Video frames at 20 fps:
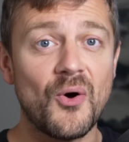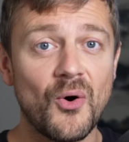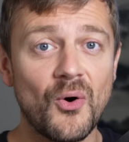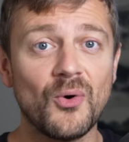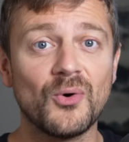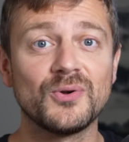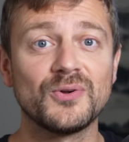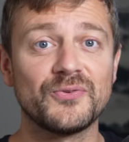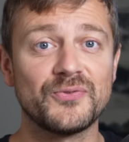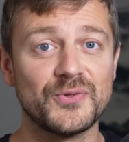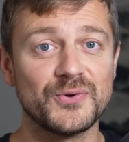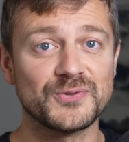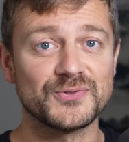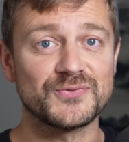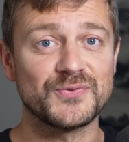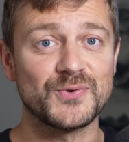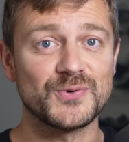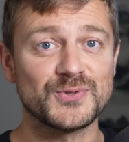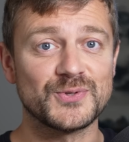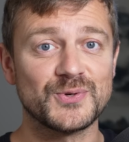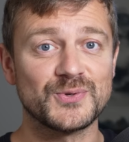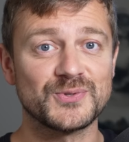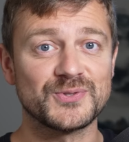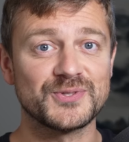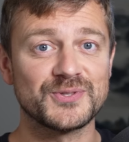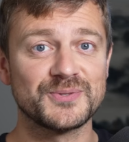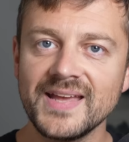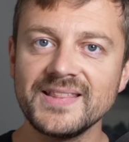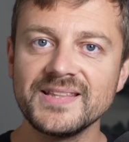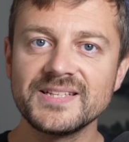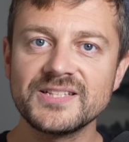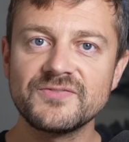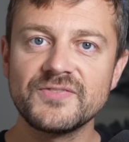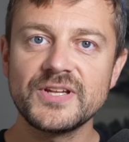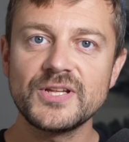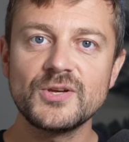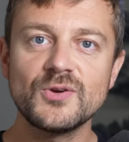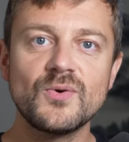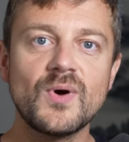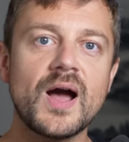all of those photos. In this
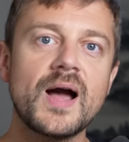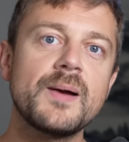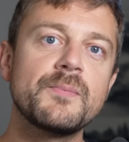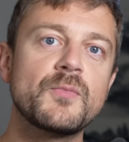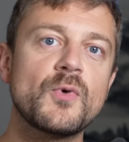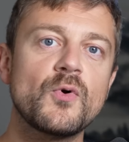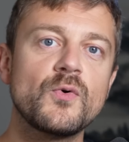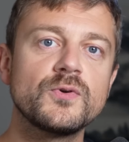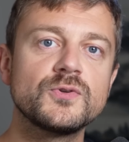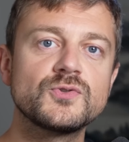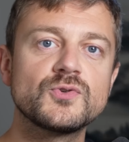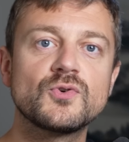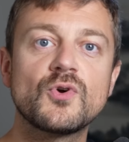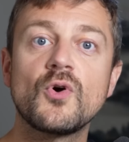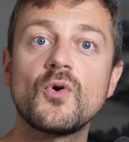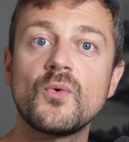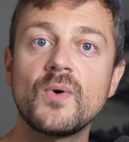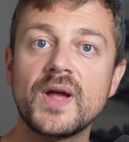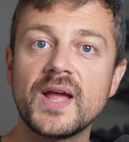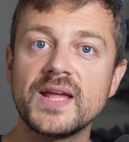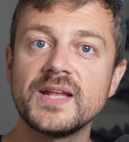video, I'm going to go